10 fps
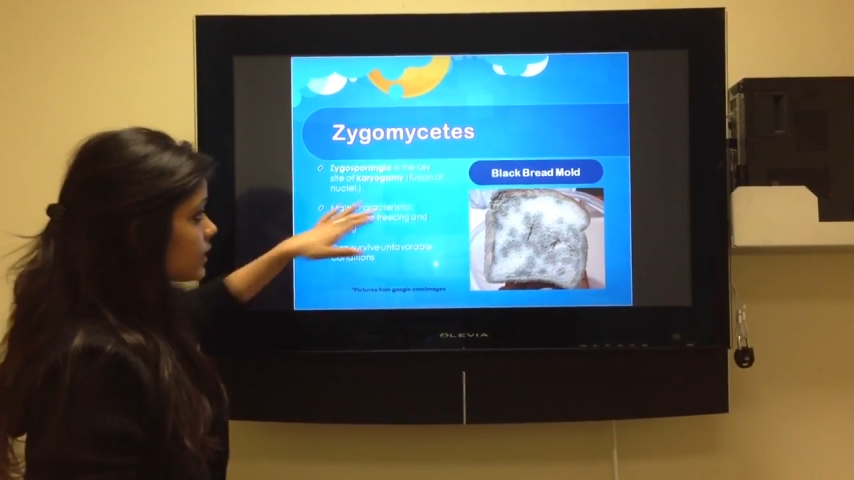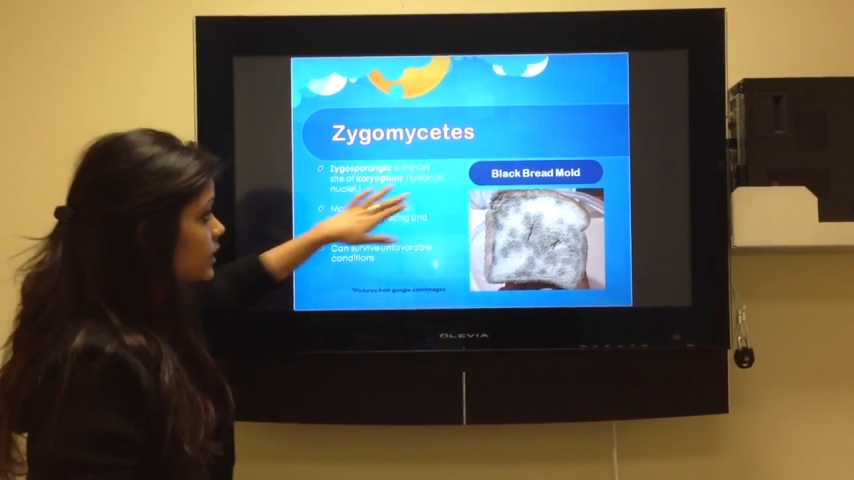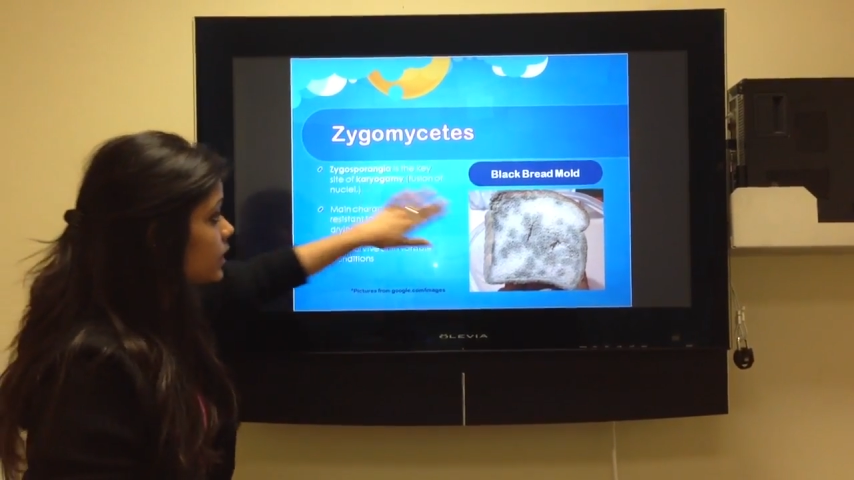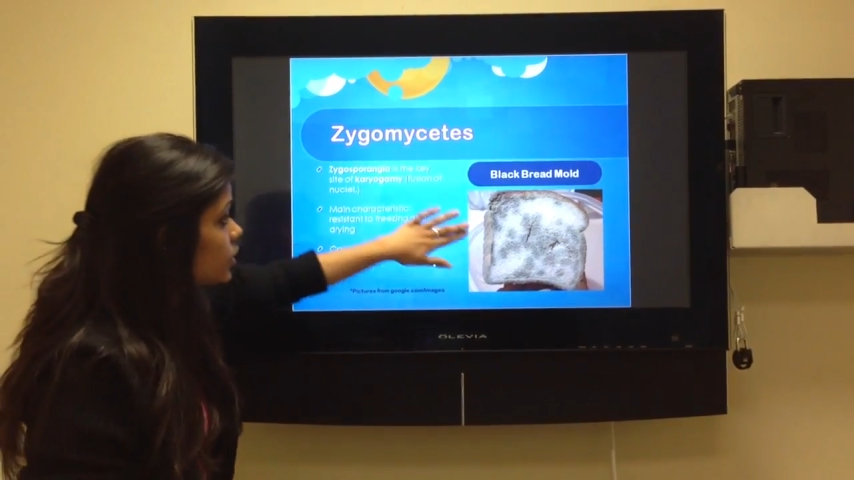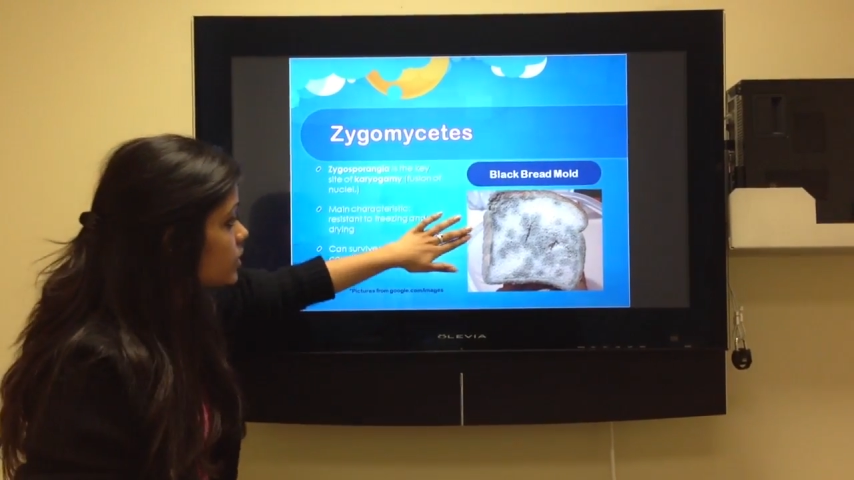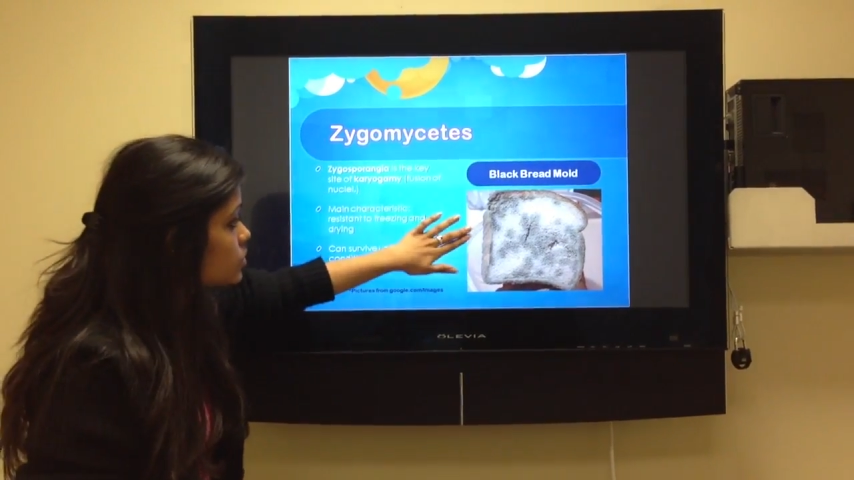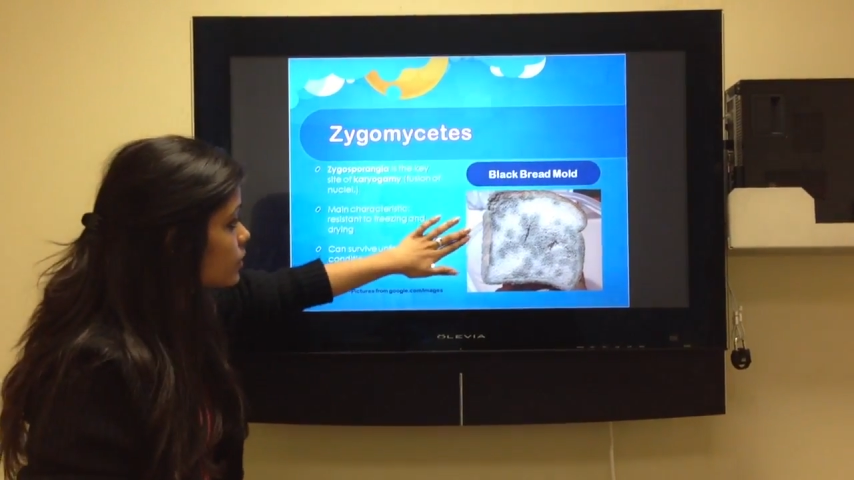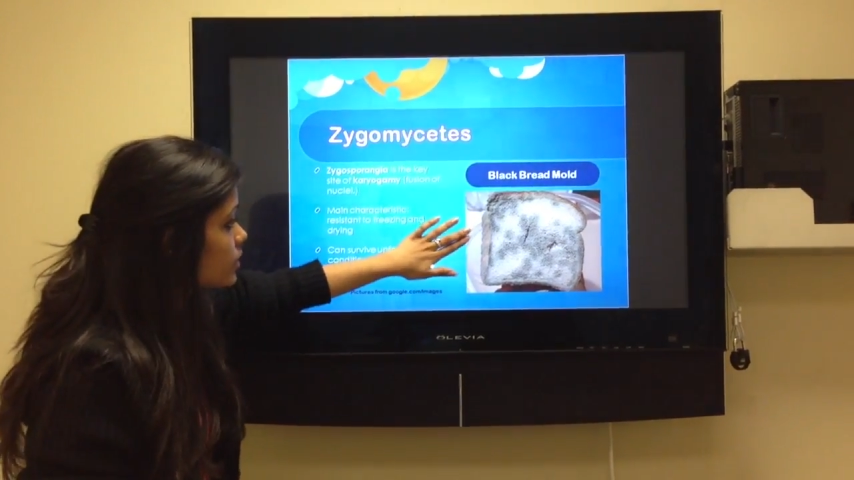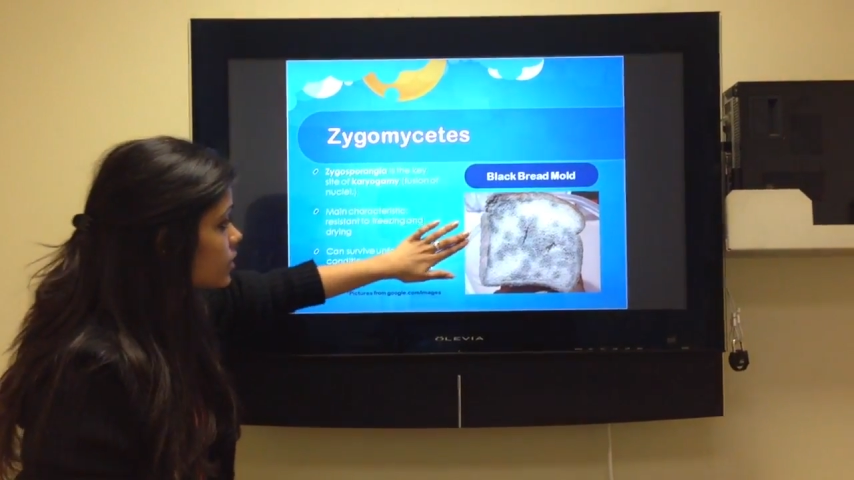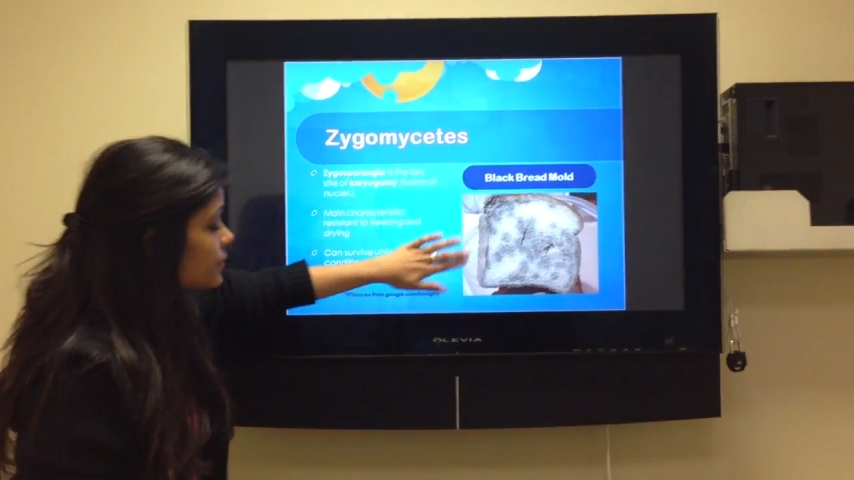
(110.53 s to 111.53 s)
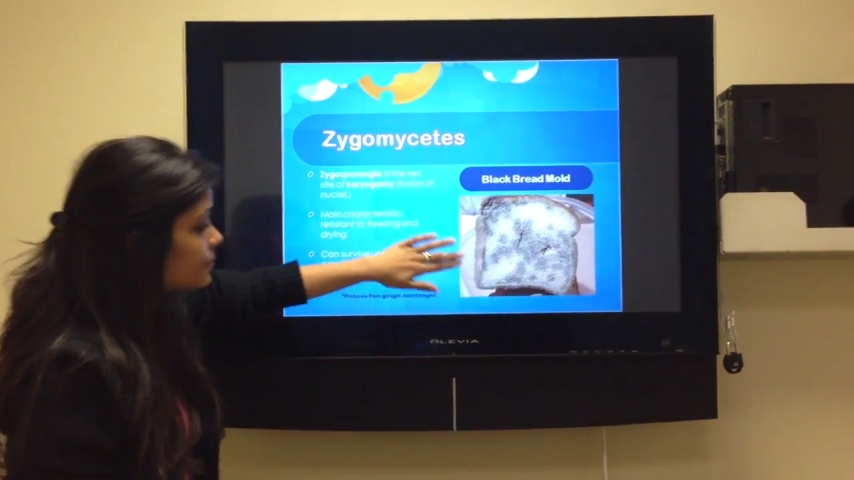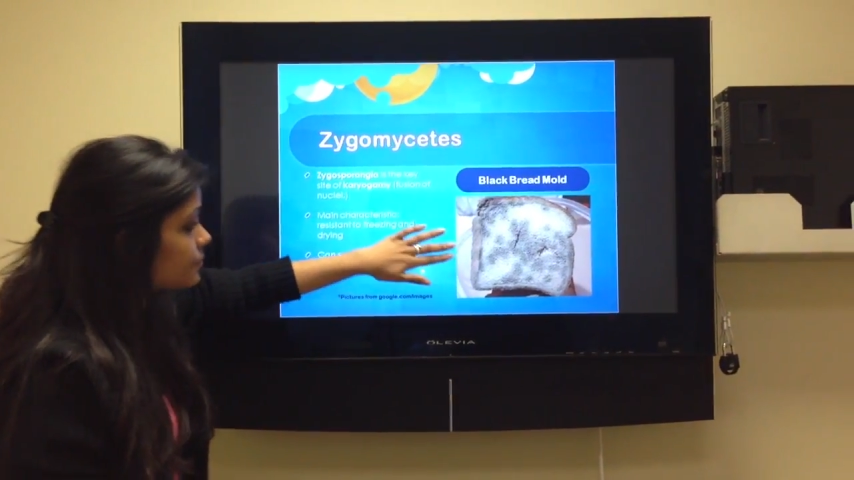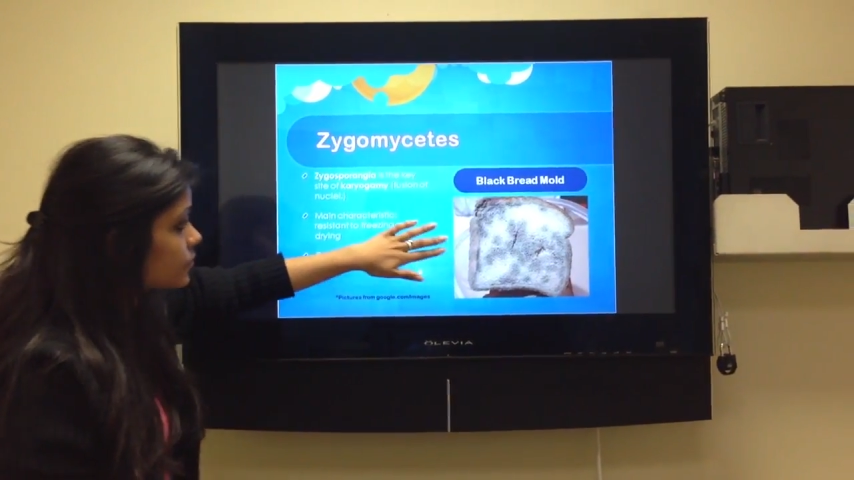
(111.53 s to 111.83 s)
And here is one of the